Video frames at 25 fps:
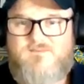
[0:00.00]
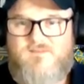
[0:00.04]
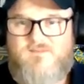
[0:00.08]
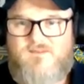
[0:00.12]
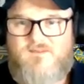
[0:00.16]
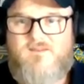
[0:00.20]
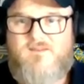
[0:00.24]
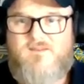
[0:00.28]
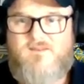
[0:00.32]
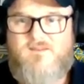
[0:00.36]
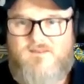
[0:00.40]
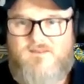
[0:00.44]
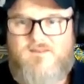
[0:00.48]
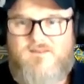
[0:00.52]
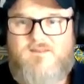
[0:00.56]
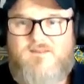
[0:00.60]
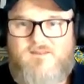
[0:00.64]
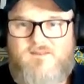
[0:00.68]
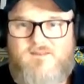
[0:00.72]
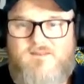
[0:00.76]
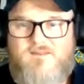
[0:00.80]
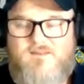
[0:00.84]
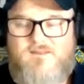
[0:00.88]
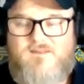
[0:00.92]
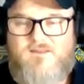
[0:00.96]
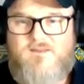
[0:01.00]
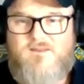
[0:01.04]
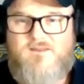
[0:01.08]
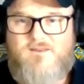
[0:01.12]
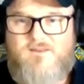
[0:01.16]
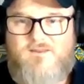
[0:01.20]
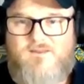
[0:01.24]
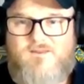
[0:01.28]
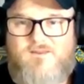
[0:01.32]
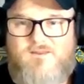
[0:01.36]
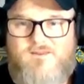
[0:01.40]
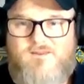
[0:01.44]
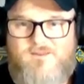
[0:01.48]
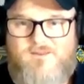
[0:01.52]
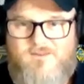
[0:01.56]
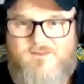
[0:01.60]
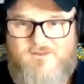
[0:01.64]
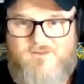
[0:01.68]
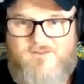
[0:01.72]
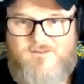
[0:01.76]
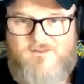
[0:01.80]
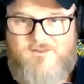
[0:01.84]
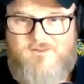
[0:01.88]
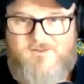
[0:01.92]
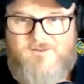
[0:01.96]

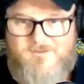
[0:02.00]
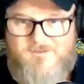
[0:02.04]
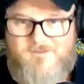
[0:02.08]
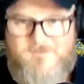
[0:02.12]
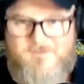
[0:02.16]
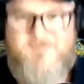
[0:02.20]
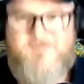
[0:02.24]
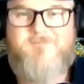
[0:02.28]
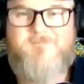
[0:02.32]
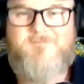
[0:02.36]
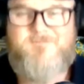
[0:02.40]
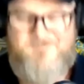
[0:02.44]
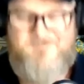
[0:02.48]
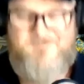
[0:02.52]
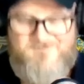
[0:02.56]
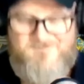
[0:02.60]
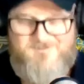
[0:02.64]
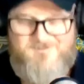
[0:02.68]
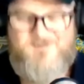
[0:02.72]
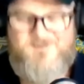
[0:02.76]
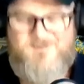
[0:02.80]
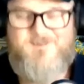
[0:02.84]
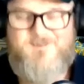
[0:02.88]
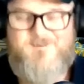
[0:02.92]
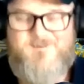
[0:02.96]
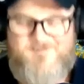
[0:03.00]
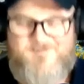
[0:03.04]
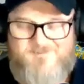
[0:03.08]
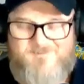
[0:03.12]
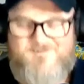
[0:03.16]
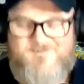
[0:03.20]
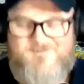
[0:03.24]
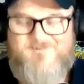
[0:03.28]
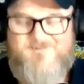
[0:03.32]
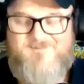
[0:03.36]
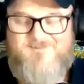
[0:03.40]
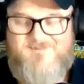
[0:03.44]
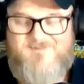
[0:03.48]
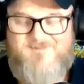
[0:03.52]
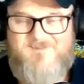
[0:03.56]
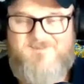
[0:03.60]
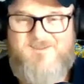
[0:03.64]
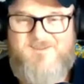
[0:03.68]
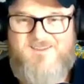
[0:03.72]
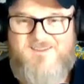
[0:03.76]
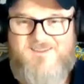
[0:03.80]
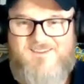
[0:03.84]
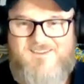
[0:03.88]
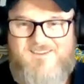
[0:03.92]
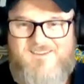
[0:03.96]

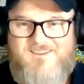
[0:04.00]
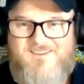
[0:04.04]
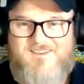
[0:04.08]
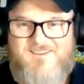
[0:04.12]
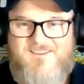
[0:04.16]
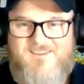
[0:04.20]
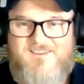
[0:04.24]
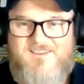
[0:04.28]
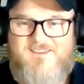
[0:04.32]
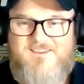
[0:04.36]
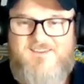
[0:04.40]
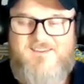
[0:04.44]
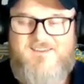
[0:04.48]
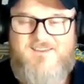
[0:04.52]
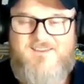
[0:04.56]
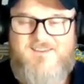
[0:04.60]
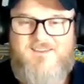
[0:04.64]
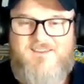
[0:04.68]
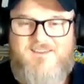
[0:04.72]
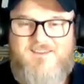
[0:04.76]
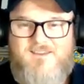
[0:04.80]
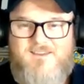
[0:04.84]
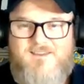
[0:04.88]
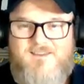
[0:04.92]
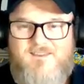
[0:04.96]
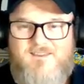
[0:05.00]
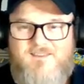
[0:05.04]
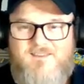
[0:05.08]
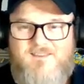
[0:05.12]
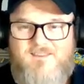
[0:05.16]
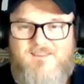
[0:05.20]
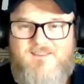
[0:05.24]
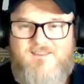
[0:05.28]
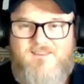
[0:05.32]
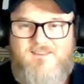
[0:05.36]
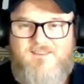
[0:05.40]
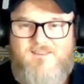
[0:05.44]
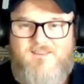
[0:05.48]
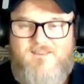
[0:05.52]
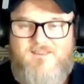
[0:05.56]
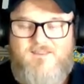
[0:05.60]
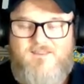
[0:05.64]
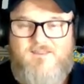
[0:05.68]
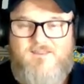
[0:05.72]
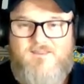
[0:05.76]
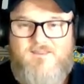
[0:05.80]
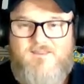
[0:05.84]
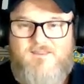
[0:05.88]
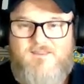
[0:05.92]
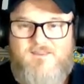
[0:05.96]

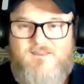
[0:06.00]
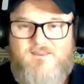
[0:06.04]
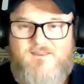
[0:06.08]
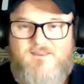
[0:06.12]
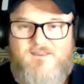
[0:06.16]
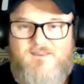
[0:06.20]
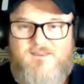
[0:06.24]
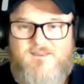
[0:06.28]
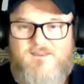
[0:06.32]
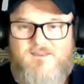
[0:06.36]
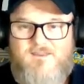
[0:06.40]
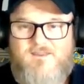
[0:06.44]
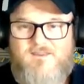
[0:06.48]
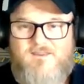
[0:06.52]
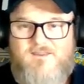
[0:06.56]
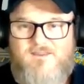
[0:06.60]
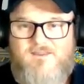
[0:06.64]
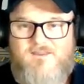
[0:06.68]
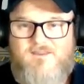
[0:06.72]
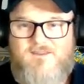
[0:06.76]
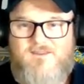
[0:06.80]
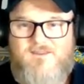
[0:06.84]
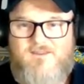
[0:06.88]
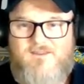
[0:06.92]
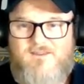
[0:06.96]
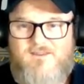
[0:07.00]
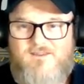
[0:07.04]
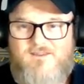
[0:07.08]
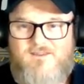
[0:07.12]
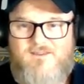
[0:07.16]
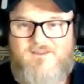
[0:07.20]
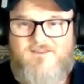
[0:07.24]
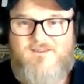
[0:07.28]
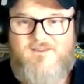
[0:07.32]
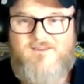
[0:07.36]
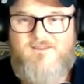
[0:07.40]
[no speech]